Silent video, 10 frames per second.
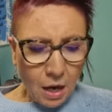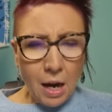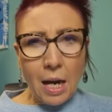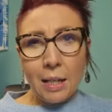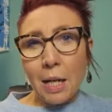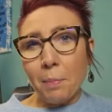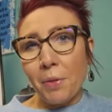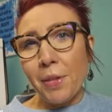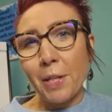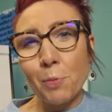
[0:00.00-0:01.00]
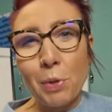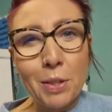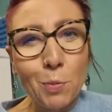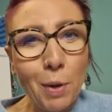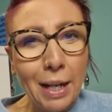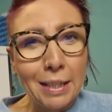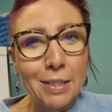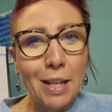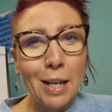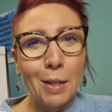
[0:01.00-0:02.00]
A couple of things spring to mind.
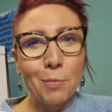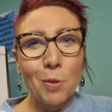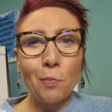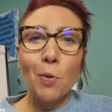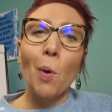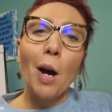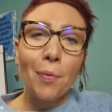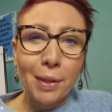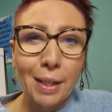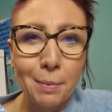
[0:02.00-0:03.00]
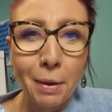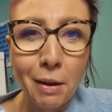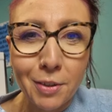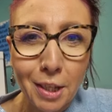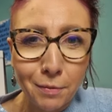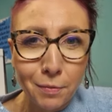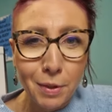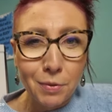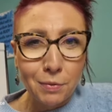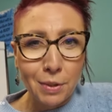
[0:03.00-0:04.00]
So if you are thinking about asking for
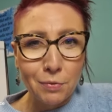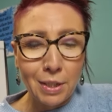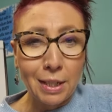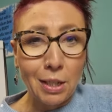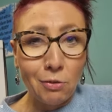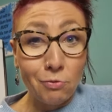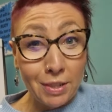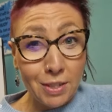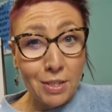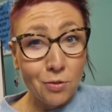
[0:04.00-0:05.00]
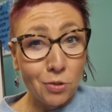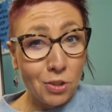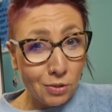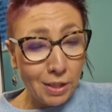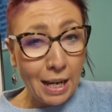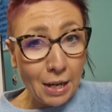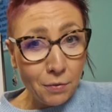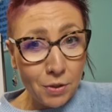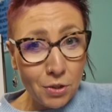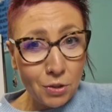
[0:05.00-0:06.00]
50-50 residence or care of
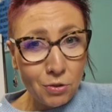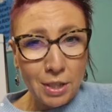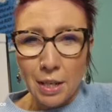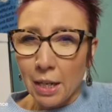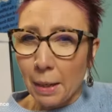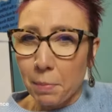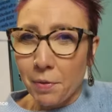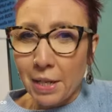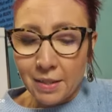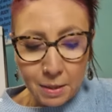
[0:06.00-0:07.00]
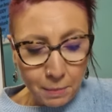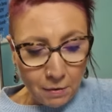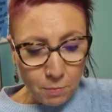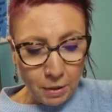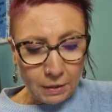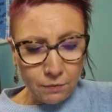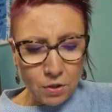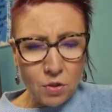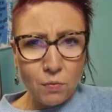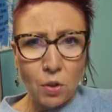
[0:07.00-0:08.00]
the children, a couple of things to bear in mind.
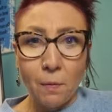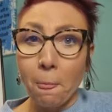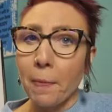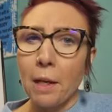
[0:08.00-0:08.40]
First of all,